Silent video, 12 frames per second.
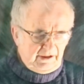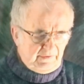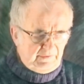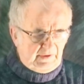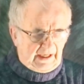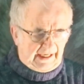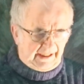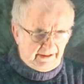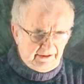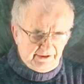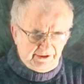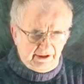
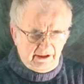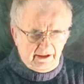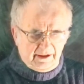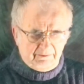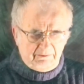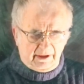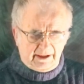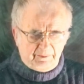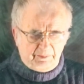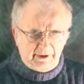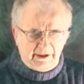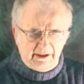vans might
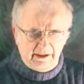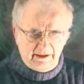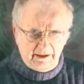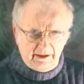be